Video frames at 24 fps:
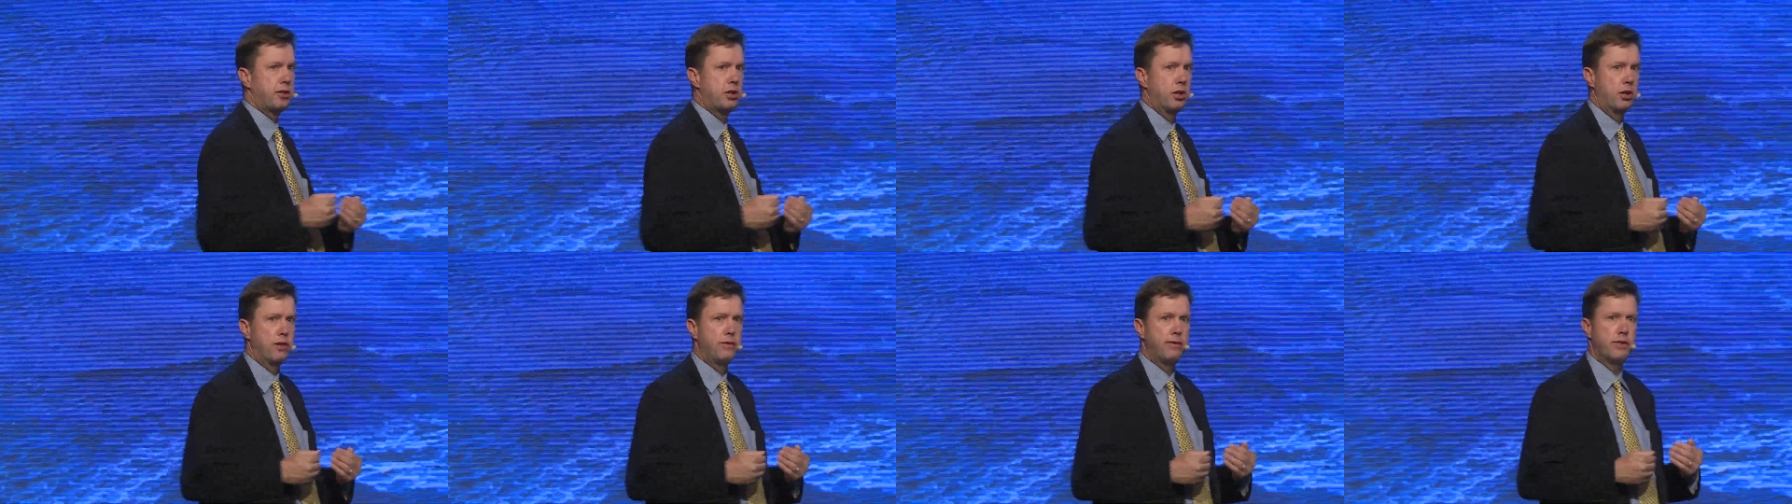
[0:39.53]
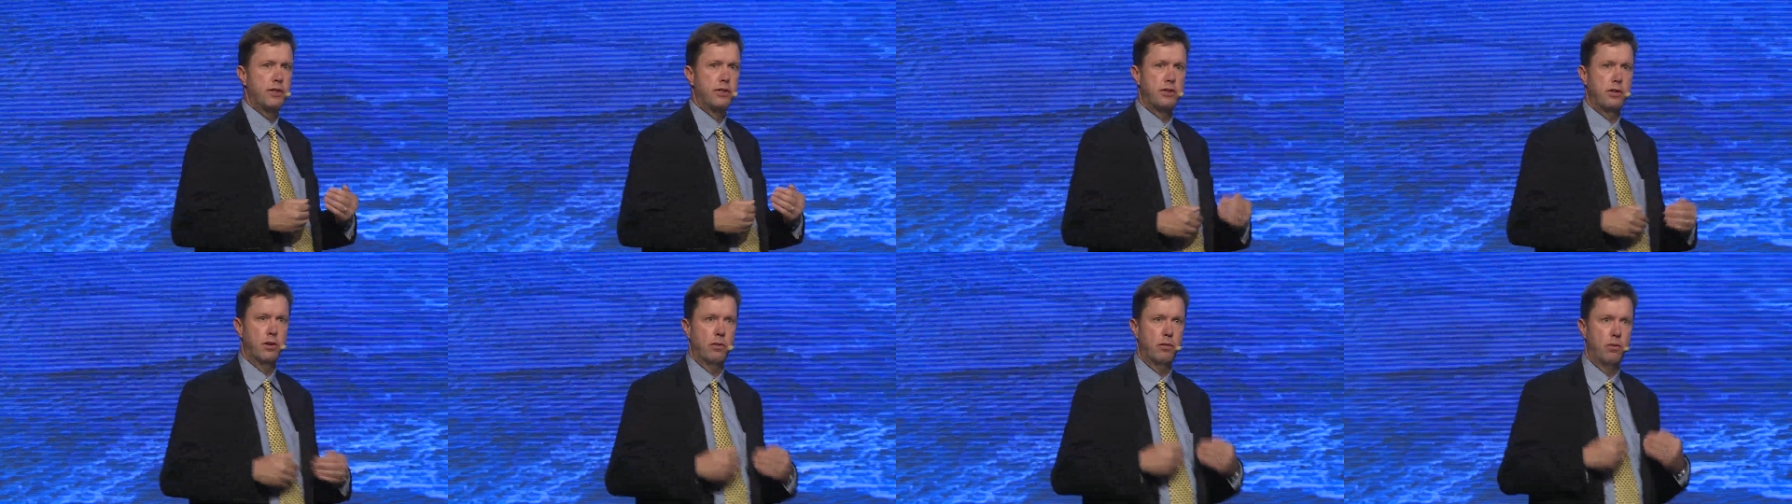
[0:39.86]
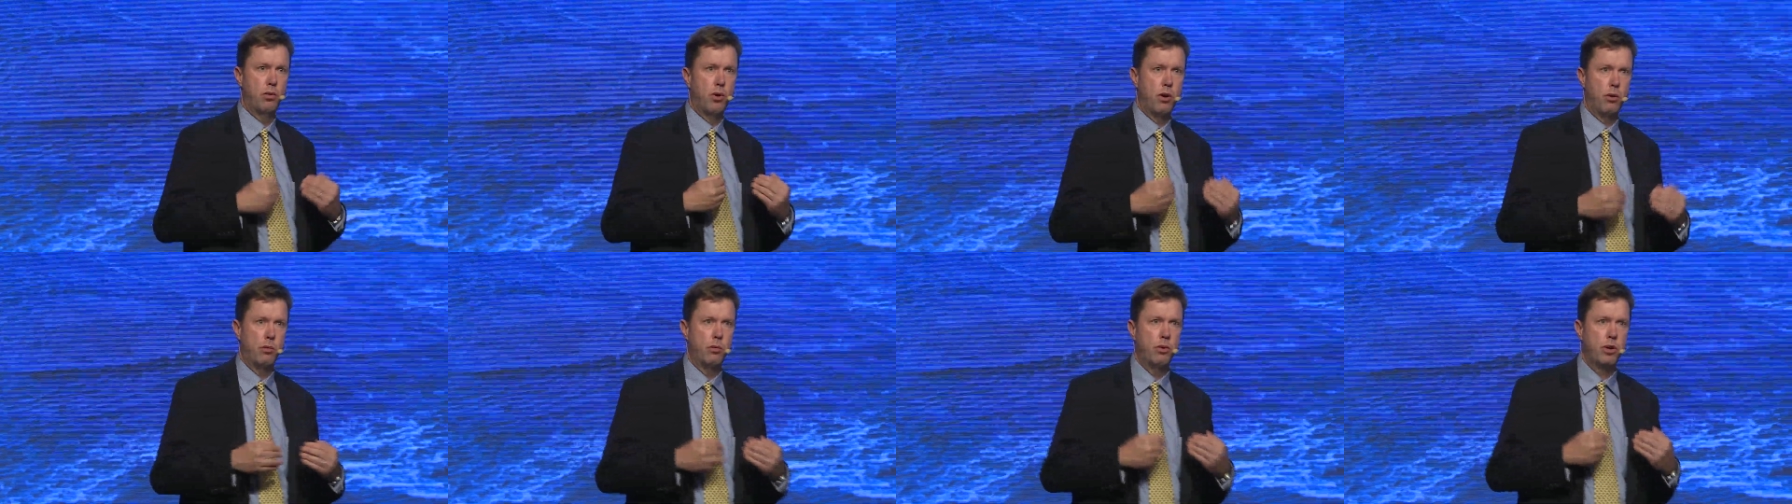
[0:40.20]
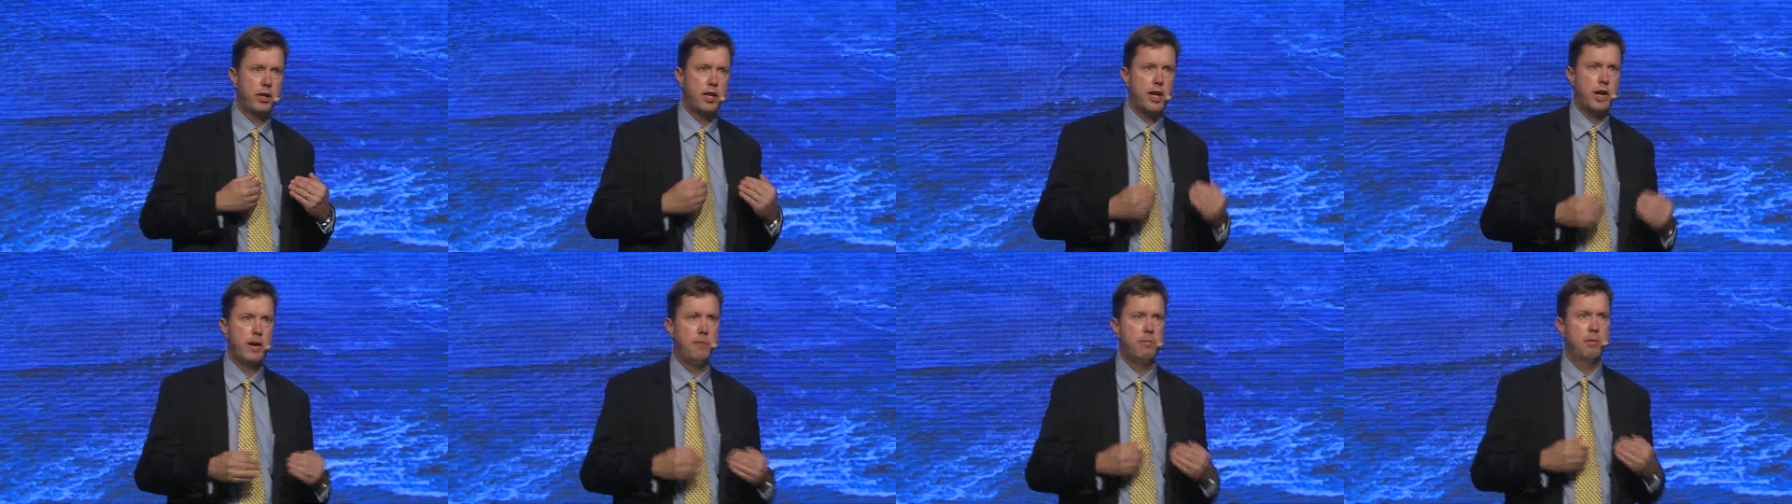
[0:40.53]
surface of what
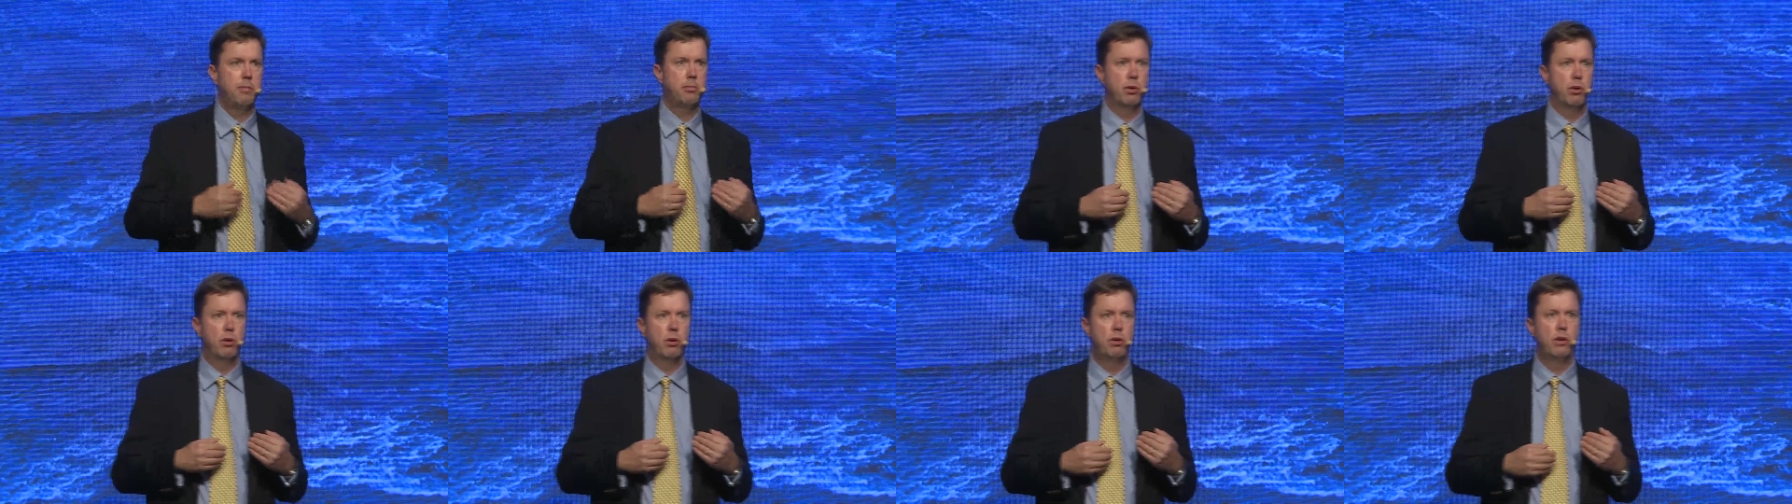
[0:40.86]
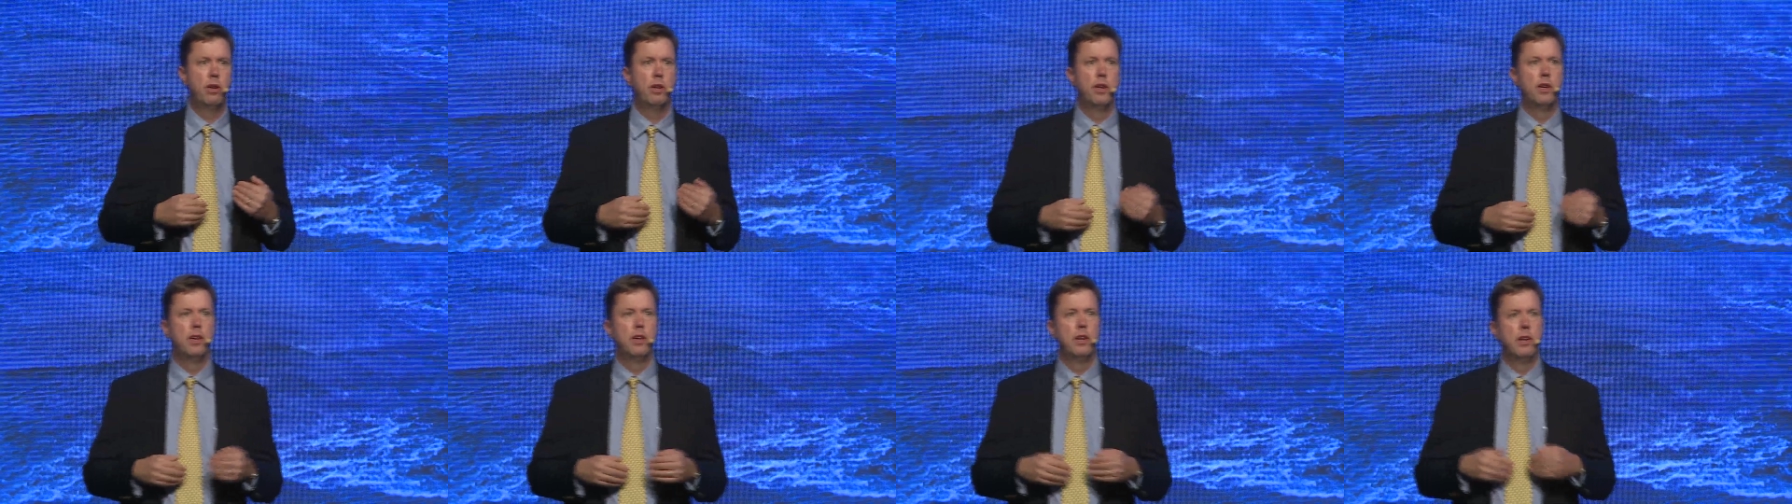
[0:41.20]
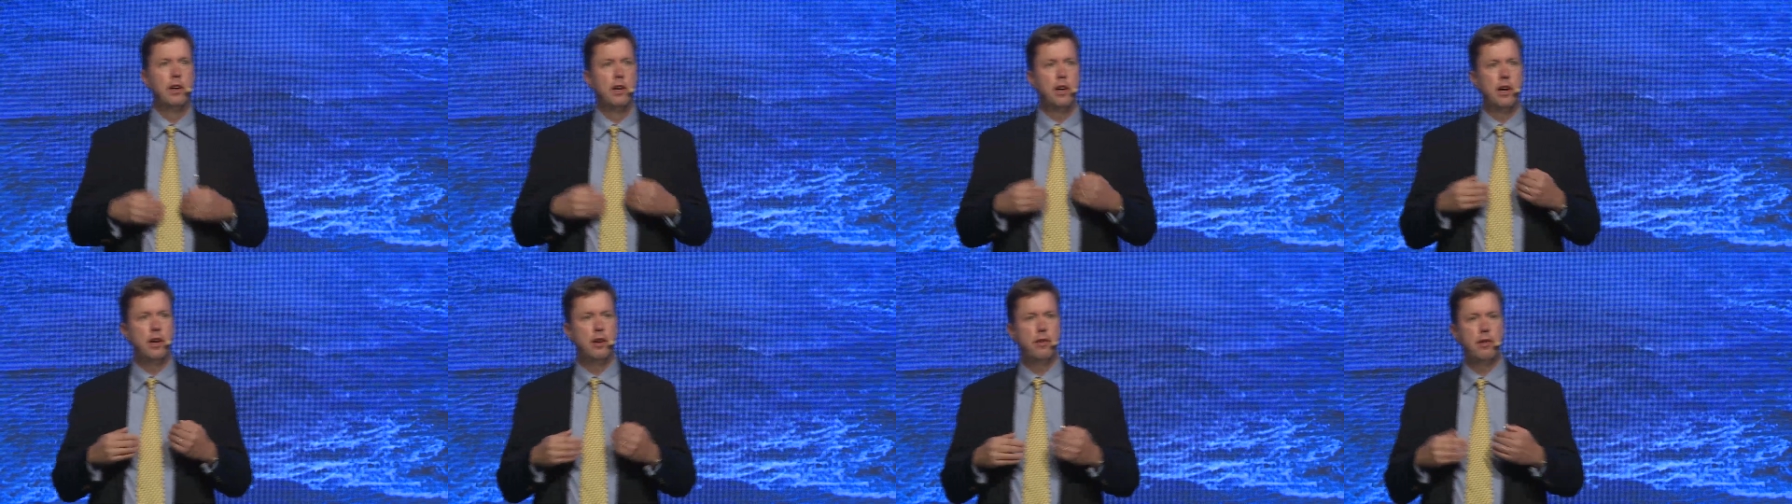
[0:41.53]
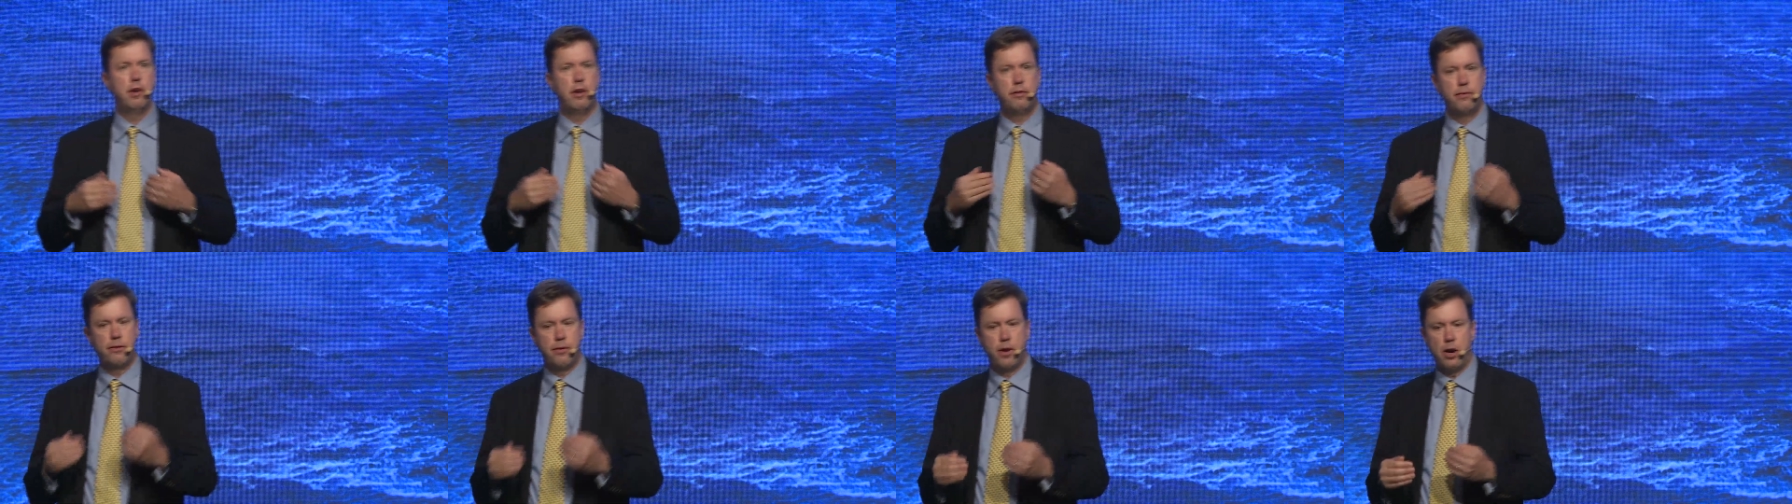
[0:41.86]
we're capable of,
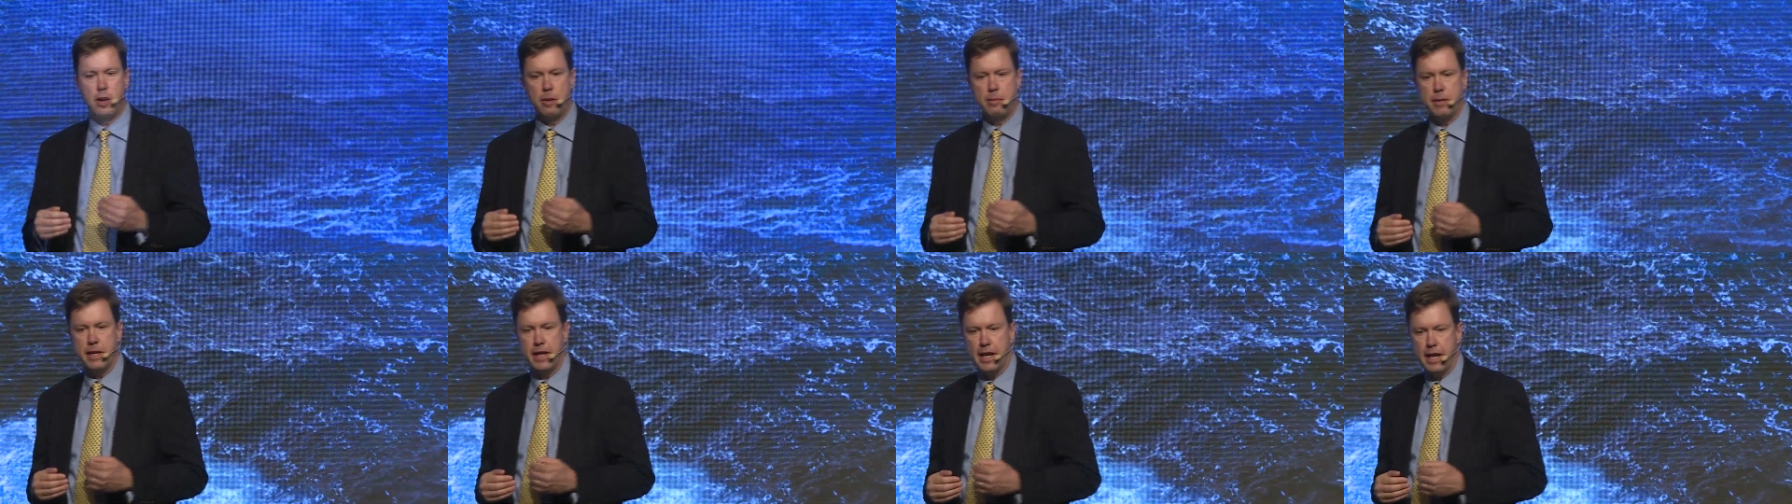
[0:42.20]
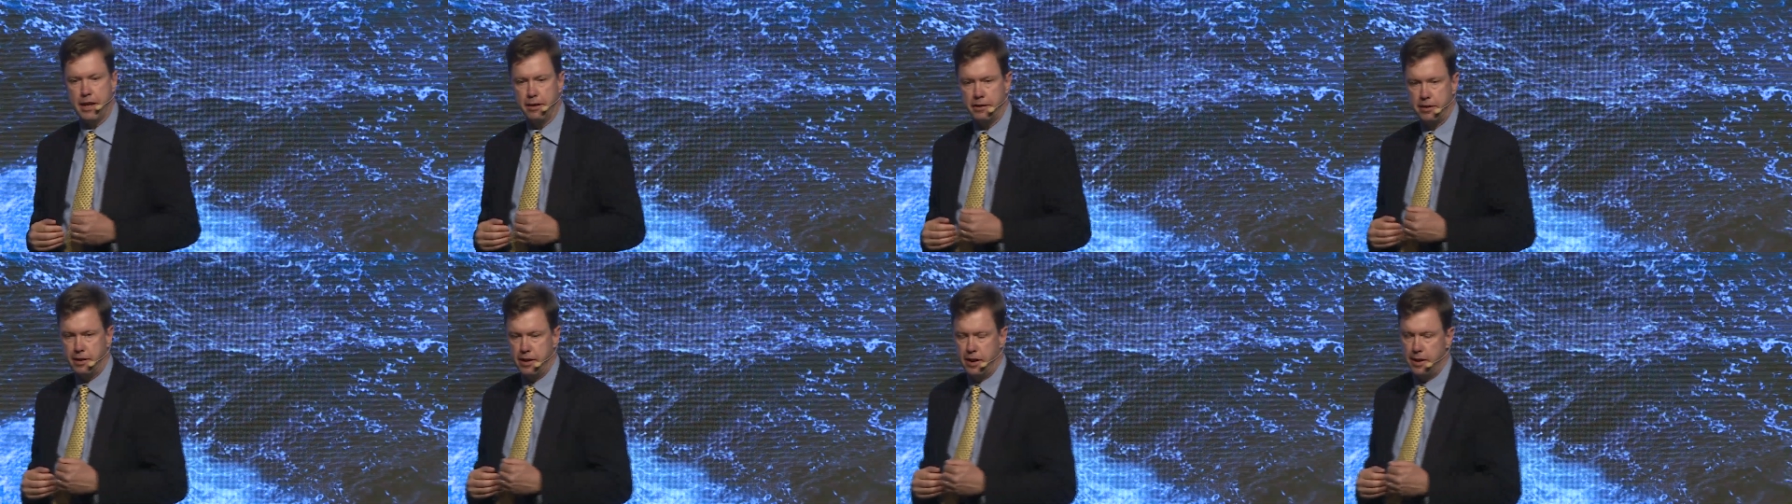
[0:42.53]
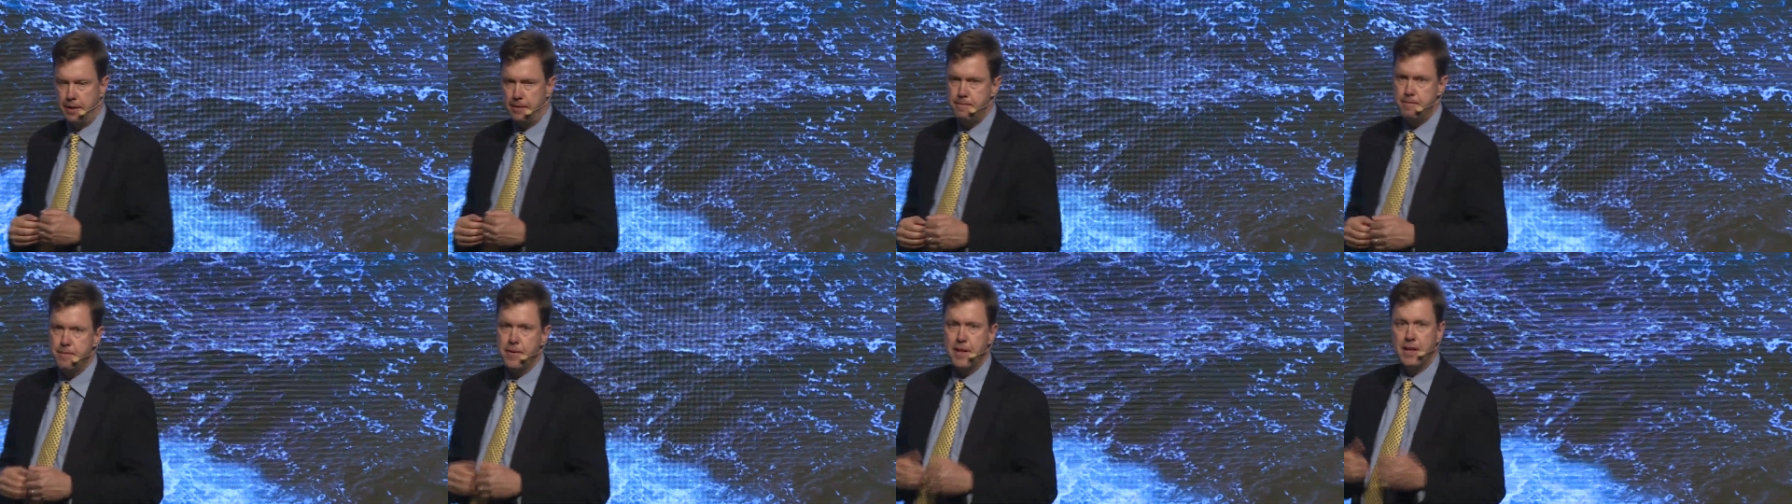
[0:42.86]
of farming out there.